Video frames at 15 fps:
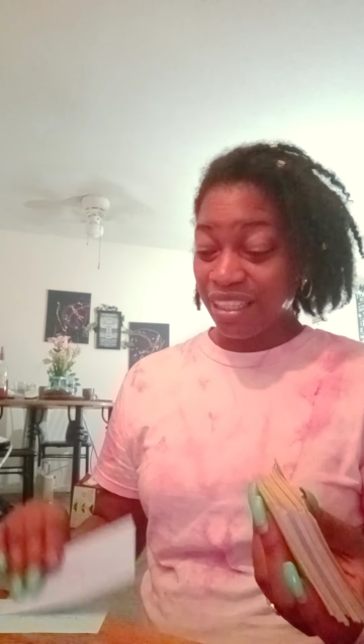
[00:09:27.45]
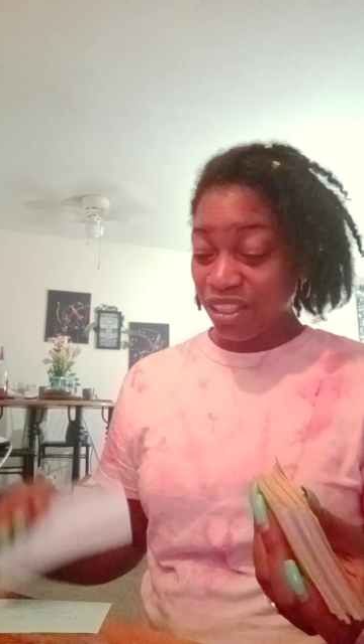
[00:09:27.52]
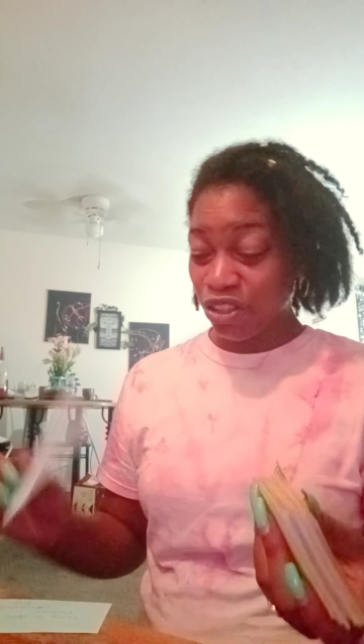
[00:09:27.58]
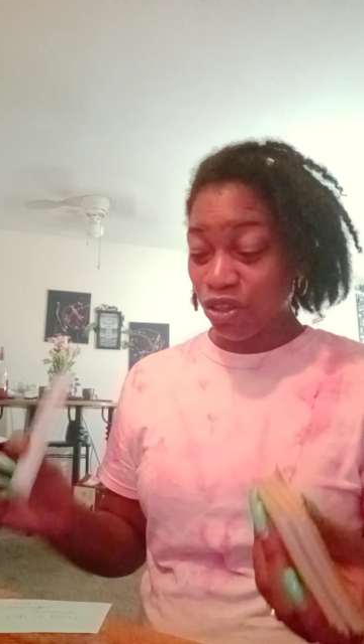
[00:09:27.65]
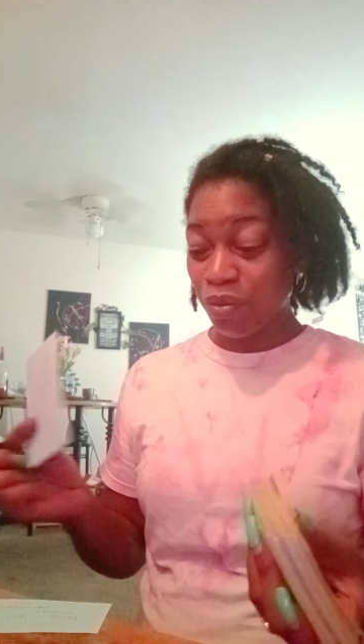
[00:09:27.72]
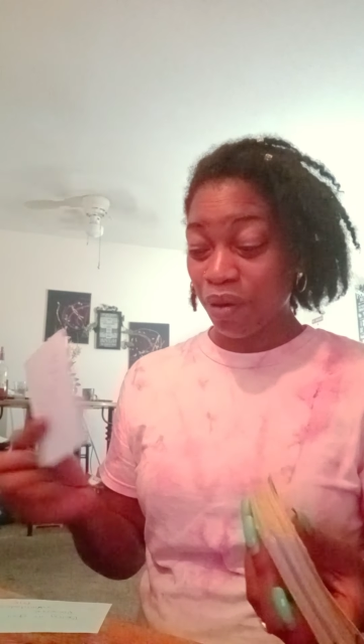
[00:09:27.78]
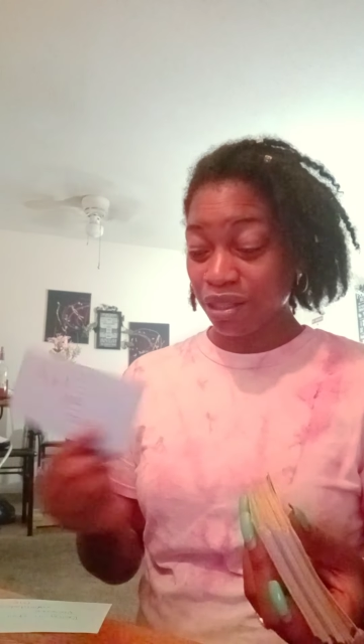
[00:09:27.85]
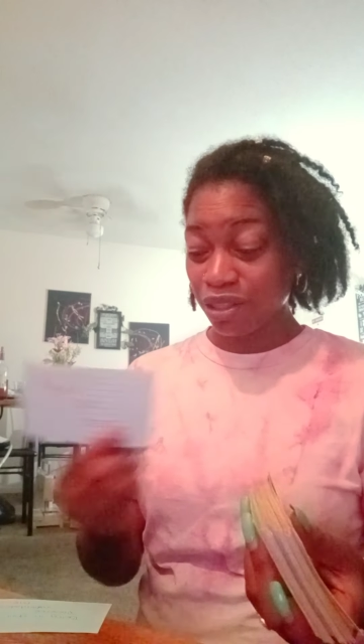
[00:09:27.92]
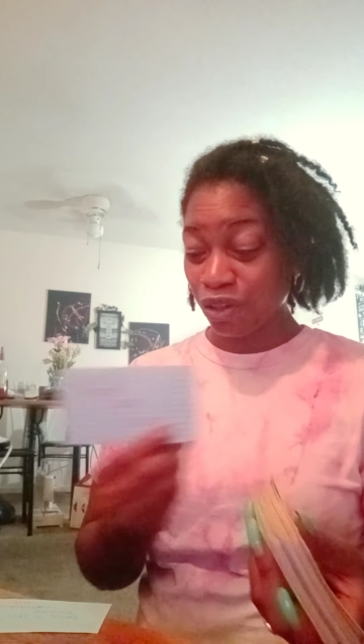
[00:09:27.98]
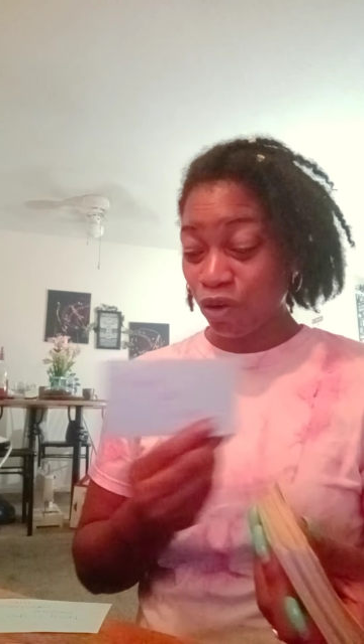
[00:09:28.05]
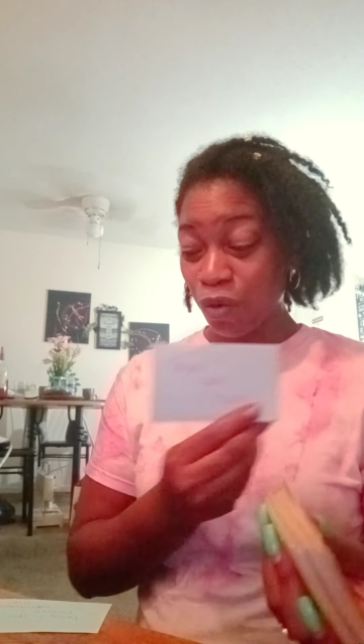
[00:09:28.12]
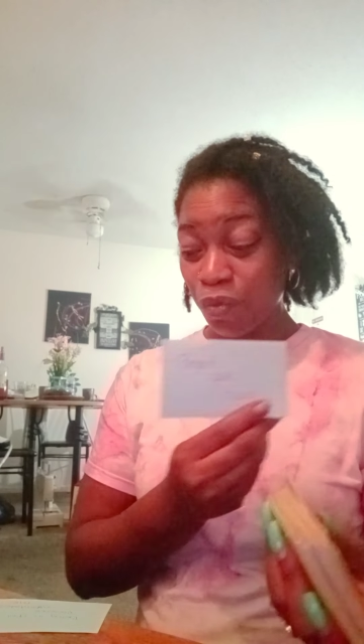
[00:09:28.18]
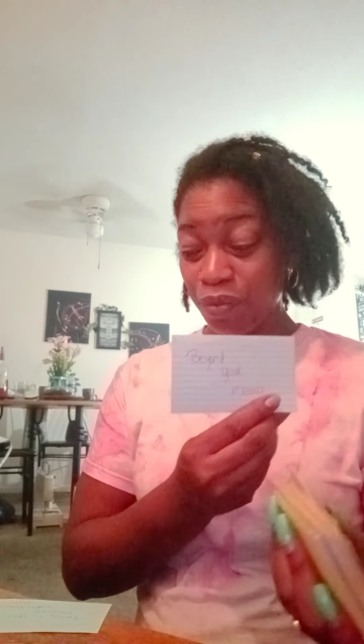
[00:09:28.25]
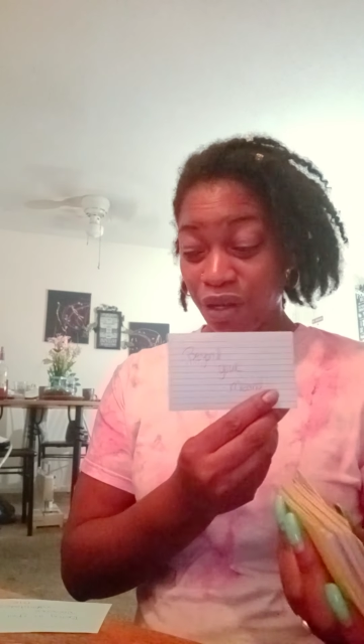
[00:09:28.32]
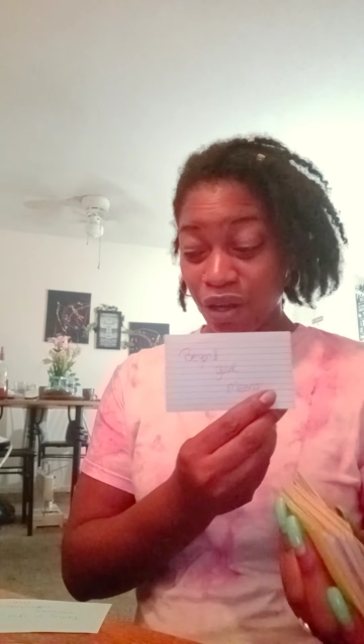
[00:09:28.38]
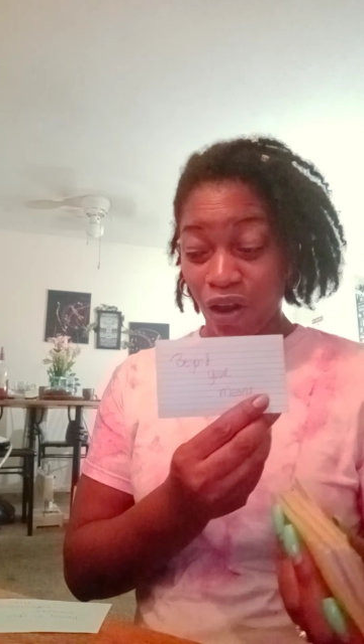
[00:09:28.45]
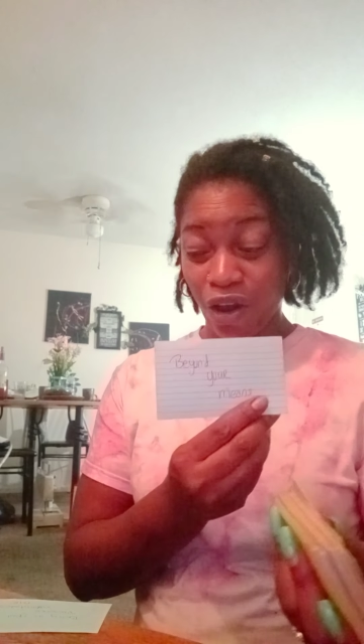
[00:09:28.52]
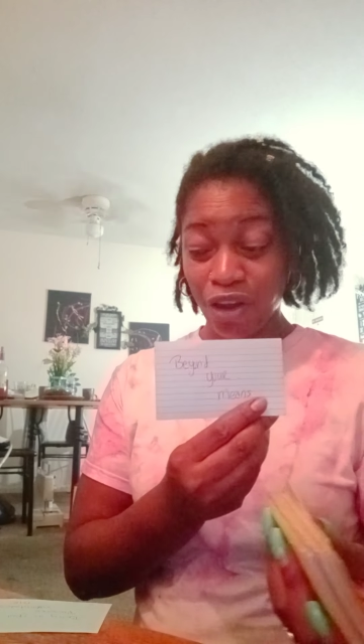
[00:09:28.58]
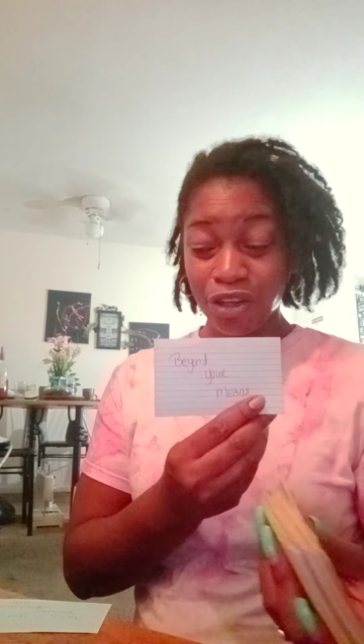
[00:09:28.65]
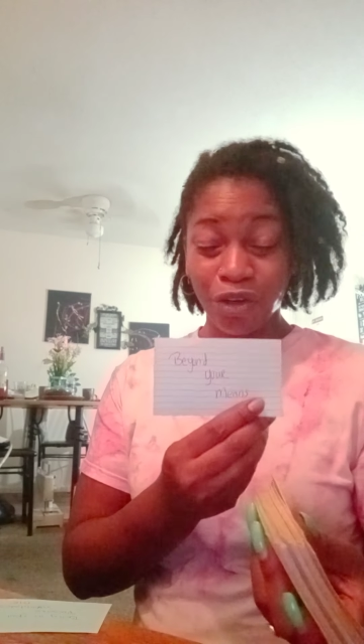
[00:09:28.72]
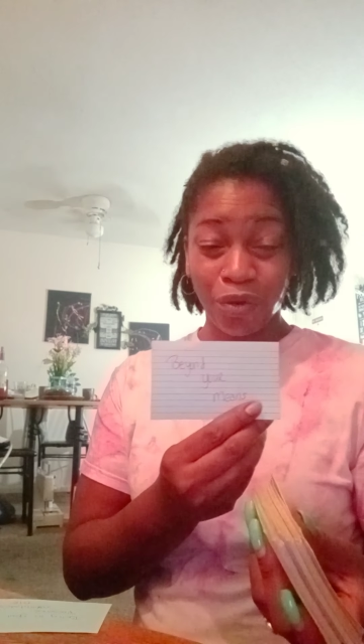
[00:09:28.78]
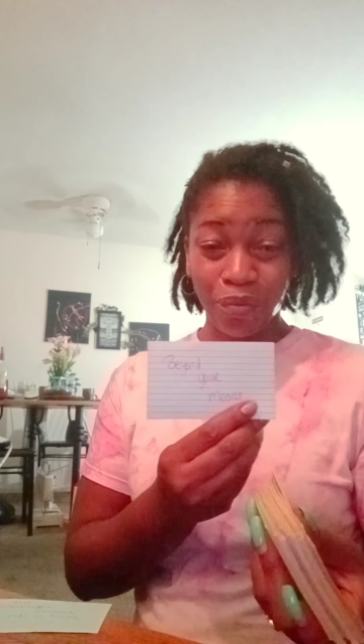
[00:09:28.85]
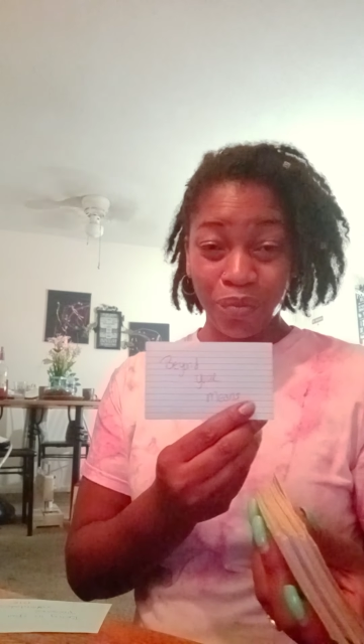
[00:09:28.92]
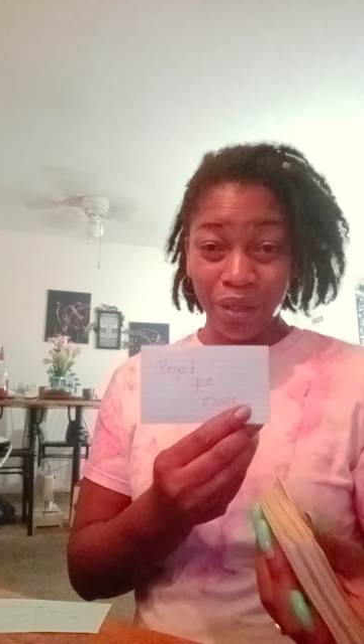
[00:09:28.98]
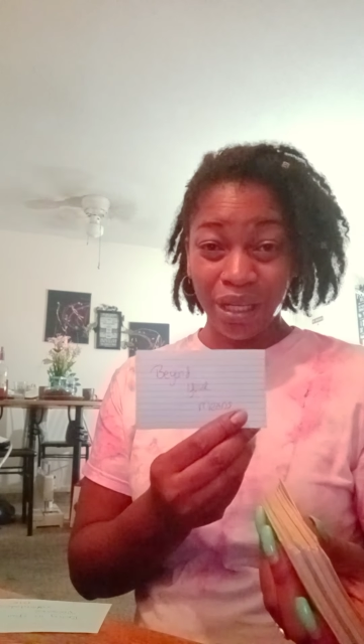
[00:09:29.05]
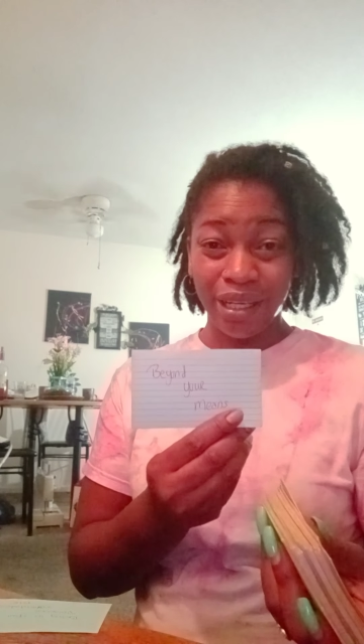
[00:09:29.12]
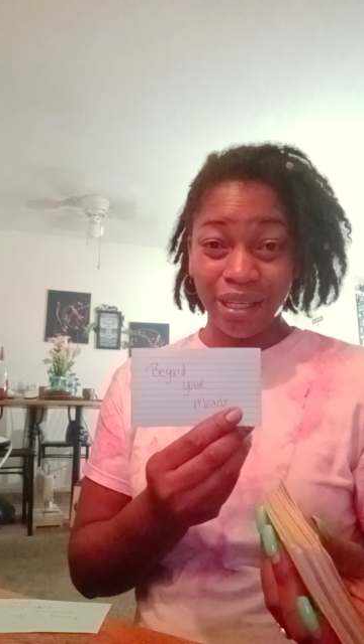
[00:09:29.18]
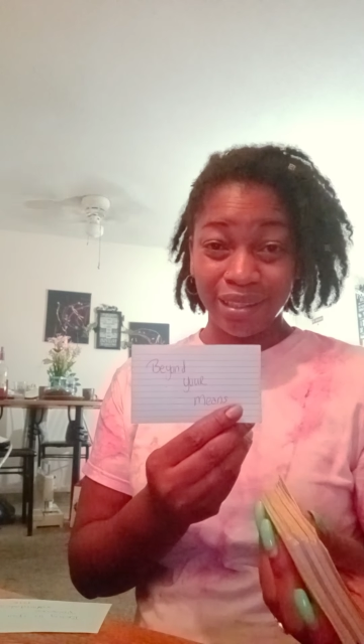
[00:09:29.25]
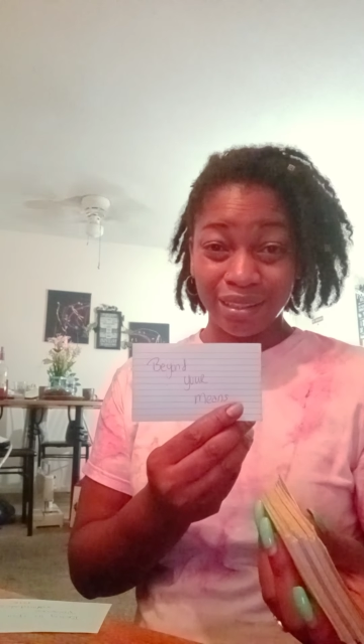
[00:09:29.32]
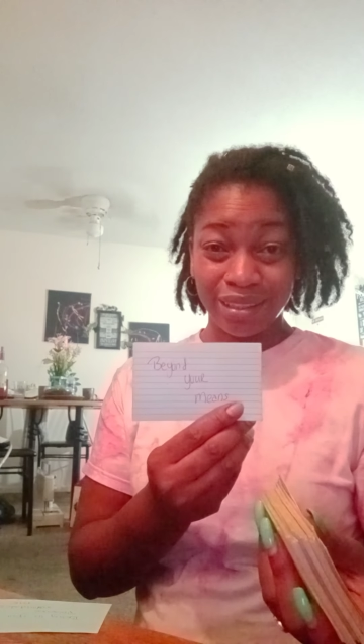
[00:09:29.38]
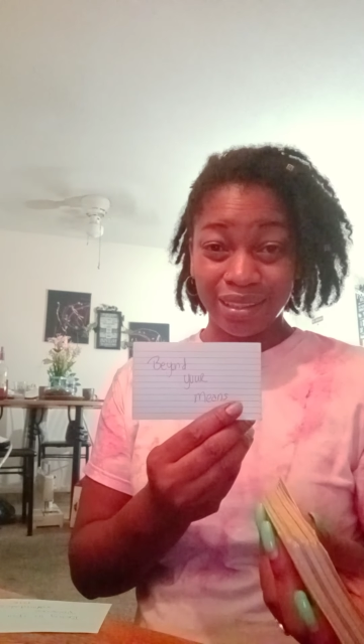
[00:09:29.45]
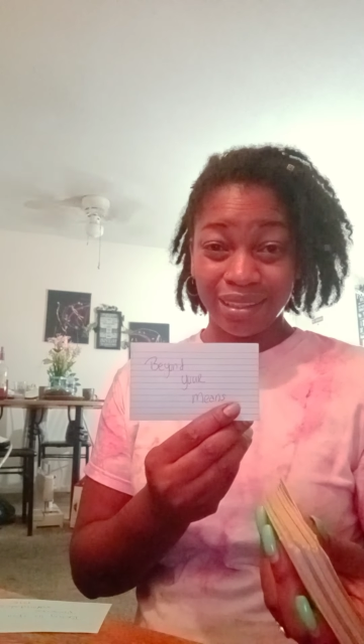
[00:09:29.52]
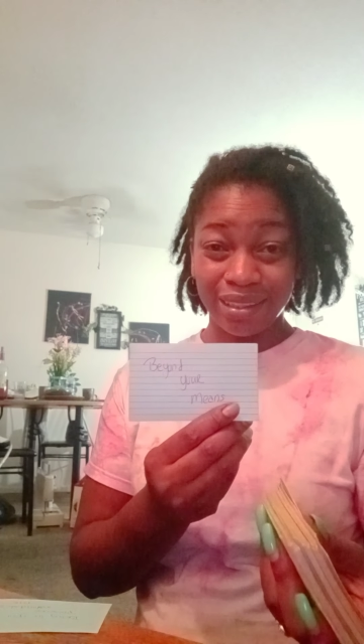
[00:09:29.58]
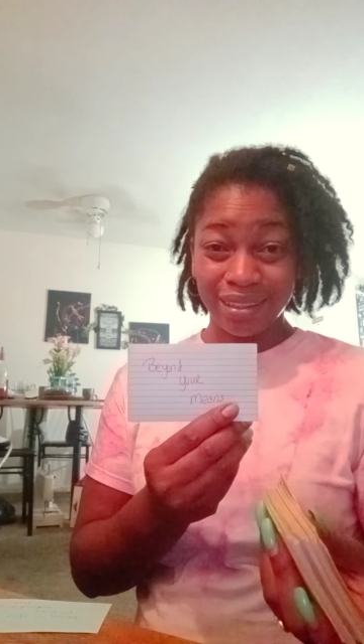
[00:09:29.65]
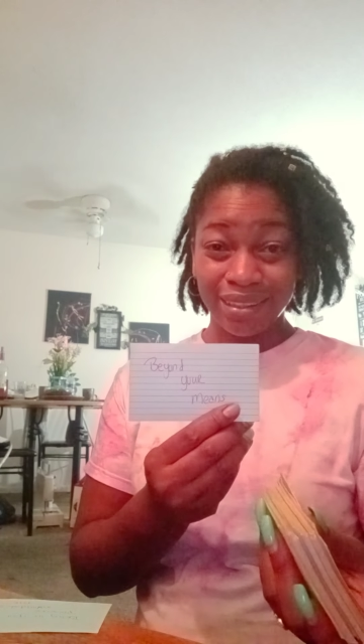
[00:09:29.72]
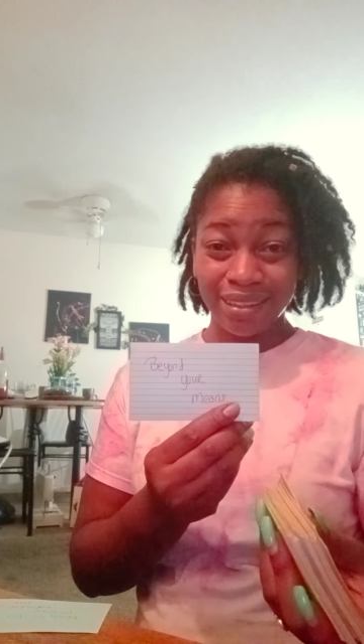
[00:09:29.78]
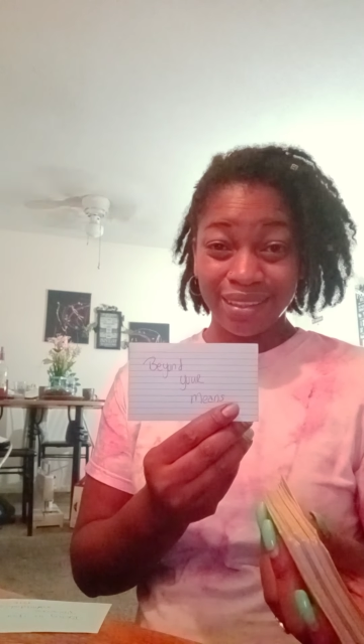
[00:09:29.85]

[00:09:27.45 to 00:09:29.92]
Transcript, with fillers: You about to go beyond your means.